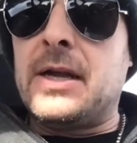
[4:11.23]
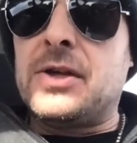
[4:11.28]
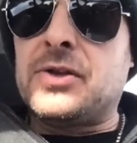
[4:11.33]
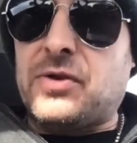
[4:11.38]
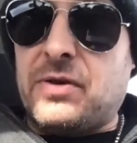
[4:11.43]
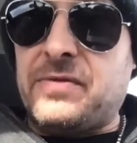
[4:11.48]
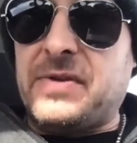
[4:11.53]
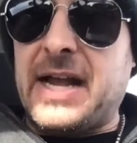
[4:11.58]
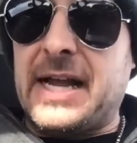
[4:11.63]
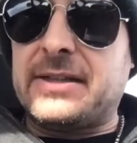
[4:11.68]

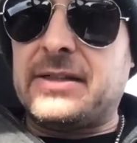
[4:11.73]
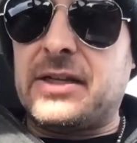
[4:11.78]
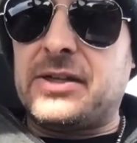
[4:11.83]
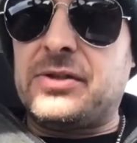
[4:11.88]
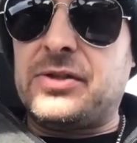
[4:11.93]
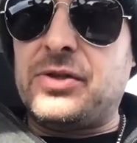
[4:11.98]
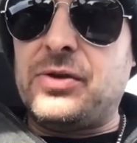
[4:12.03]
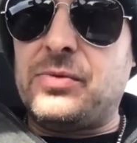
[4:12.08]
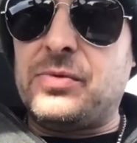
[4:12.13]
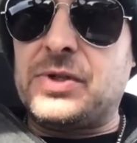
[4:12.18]
So we've got the
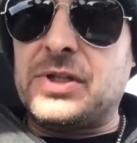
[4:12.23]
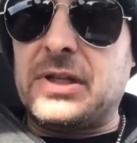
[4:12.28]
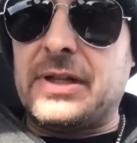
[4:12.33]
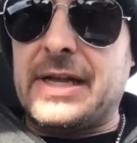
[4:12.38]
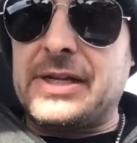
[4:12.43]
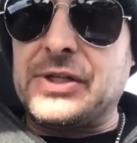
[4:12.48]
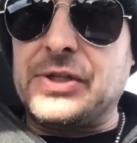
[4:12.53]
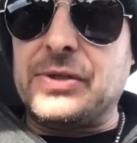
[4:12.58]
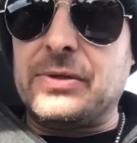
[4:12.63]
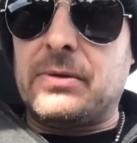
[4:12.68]
2
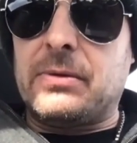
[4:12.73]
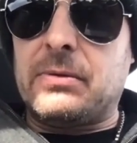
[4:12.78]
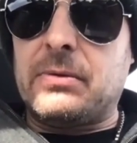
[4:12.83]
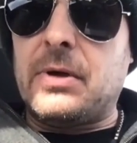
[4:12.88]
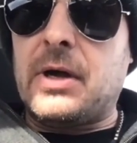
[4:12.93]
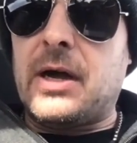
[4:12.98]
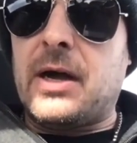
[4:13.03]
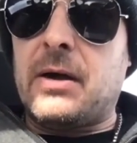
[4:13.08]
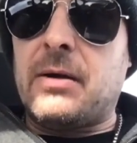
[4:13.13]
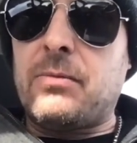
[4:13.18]
celestial
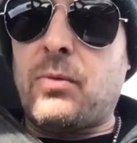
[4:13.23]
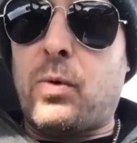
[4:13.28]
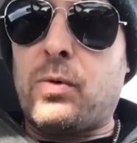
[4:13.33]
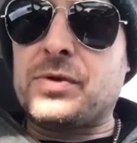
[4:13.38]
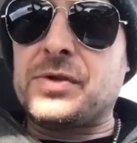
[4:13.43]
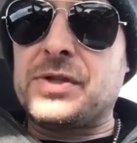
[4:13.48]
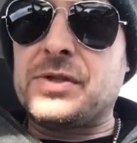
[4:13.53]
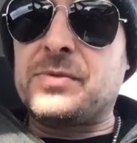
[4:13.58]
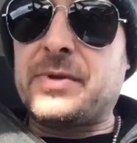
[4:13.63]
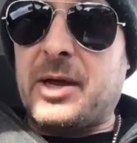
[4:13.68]
horses.